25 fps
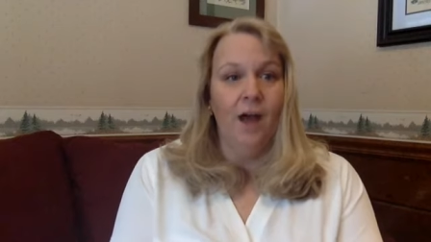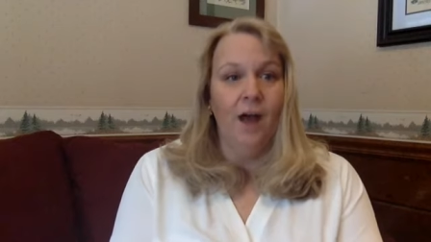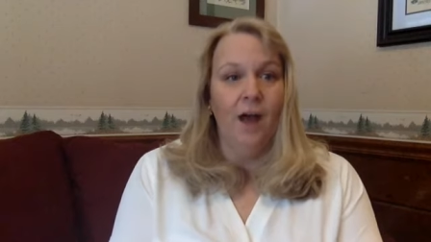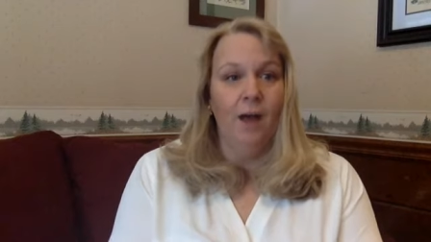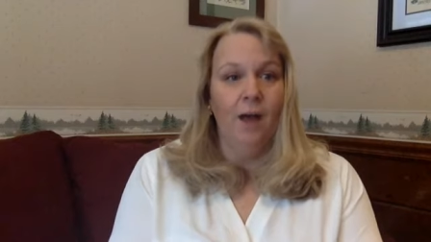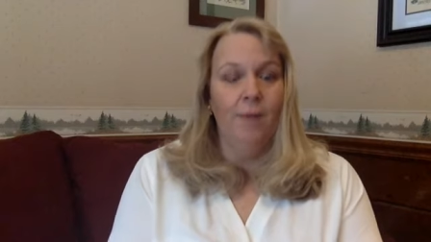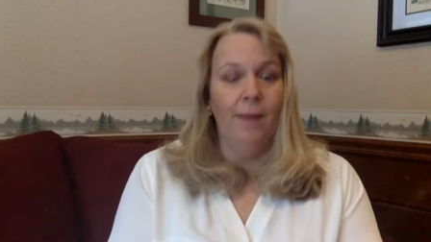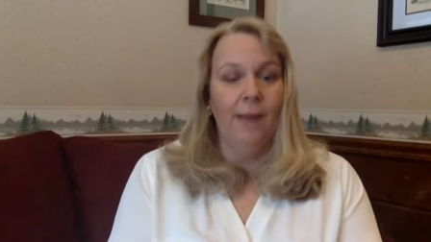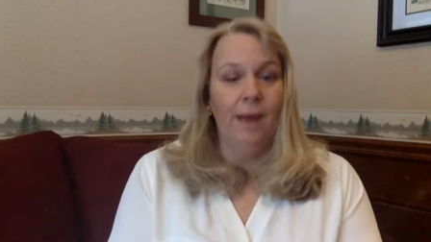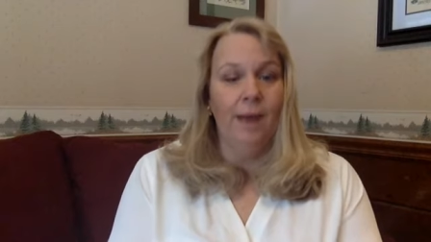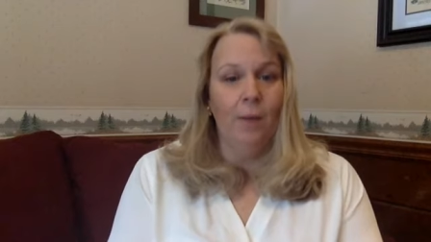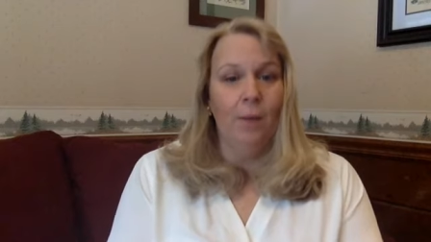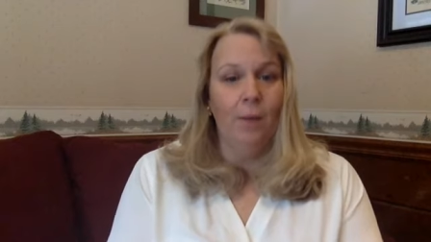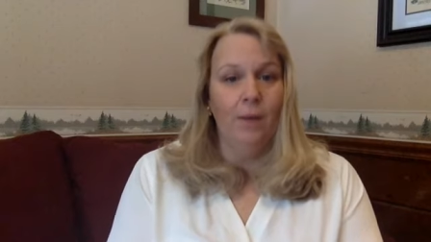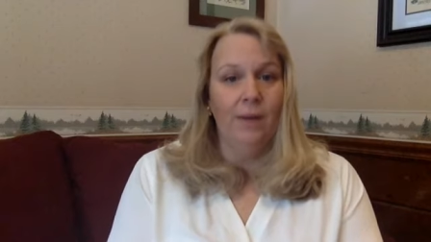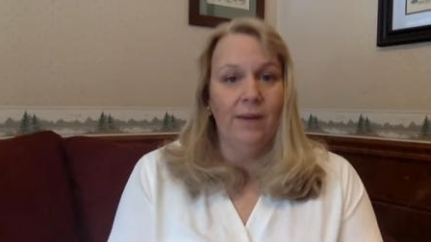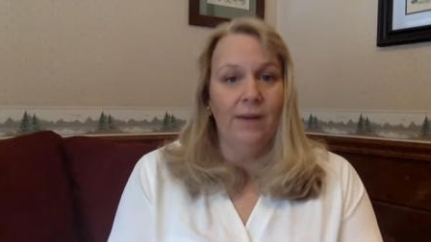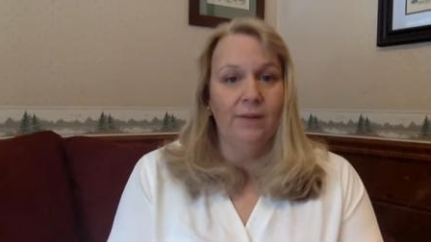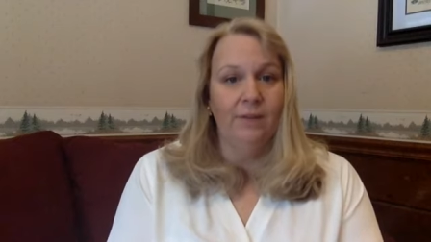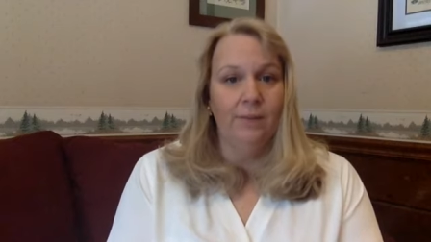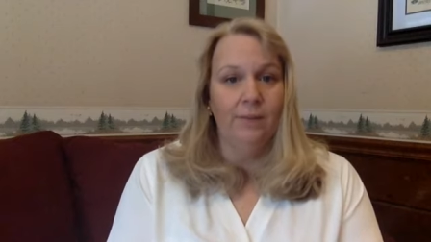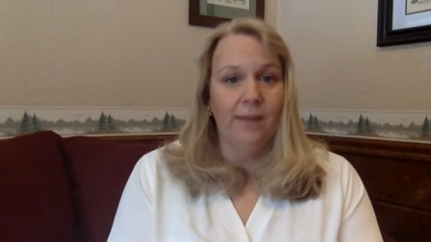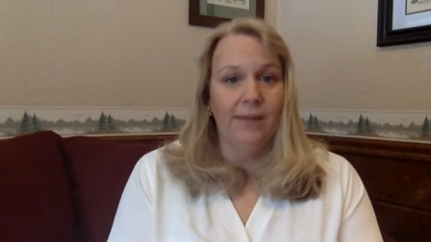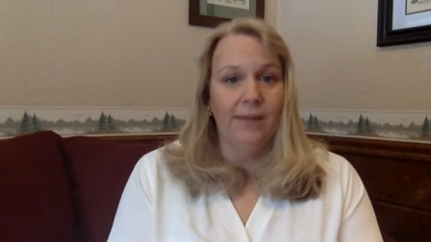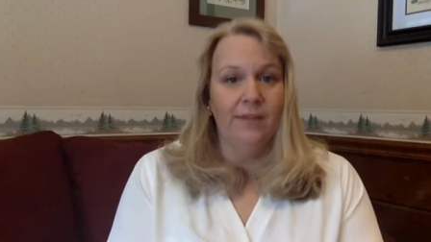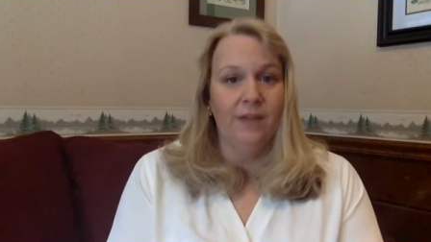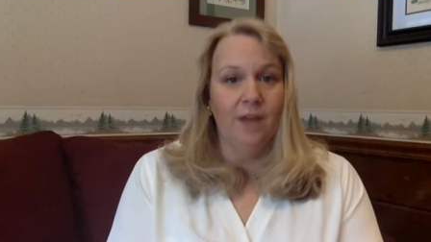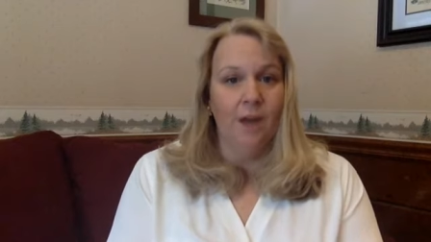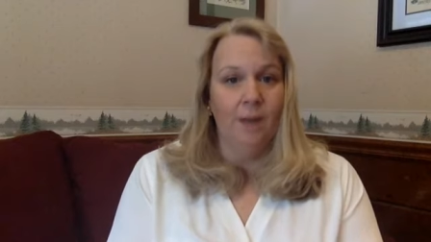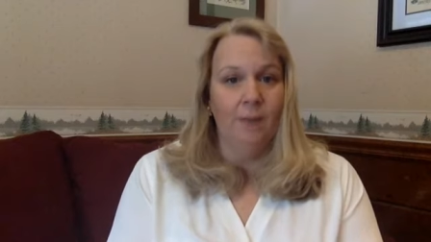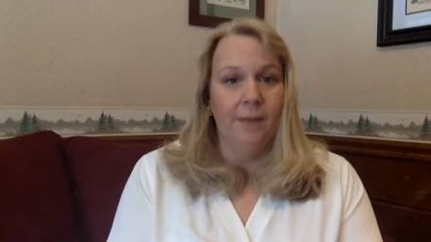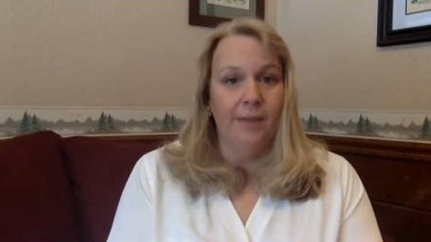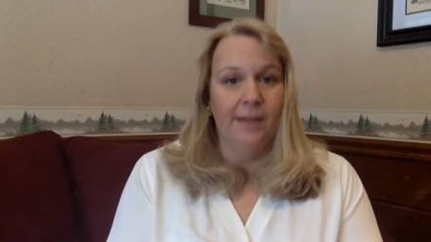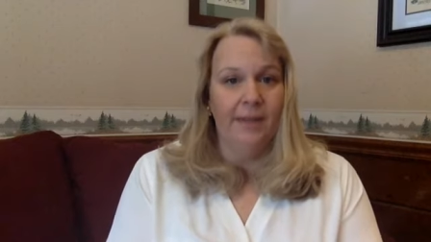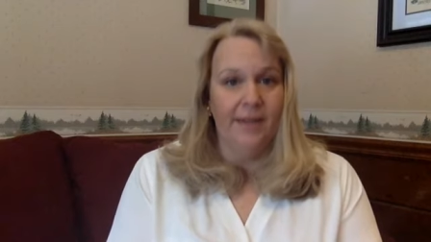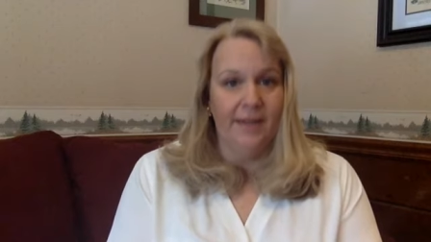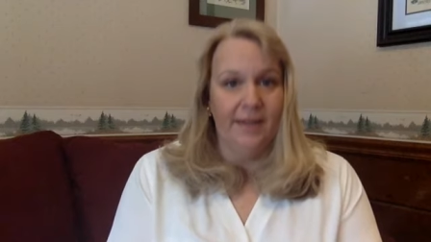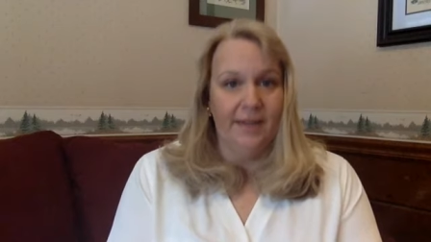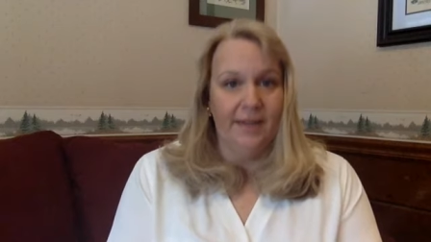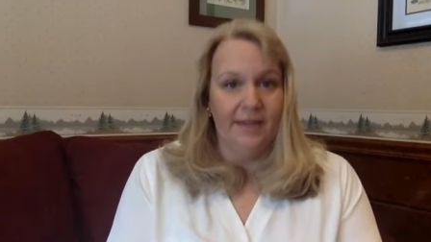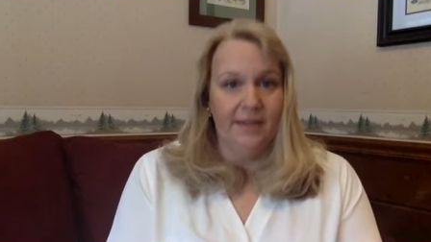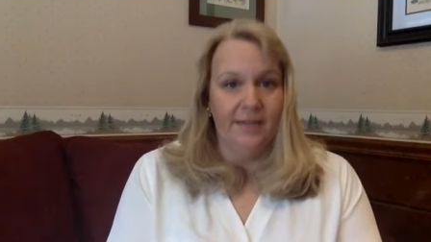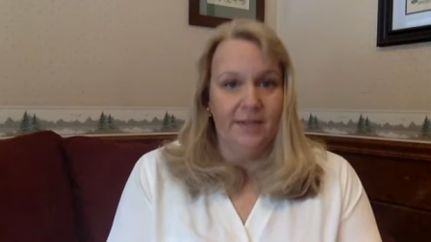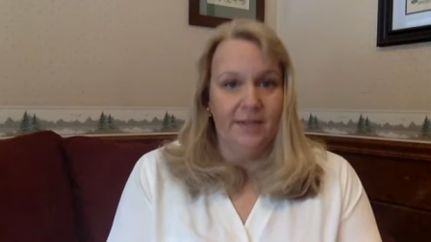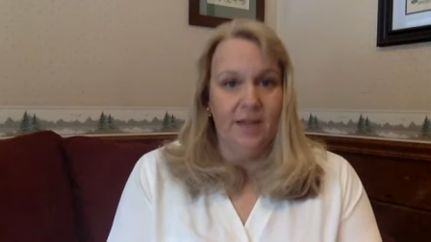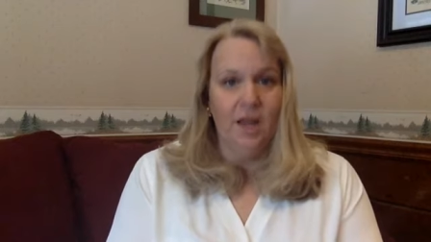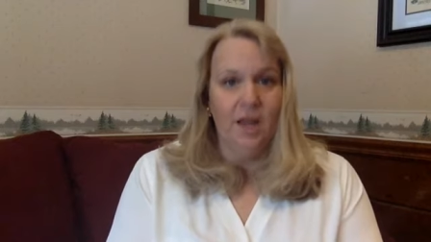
about whatever my topic is?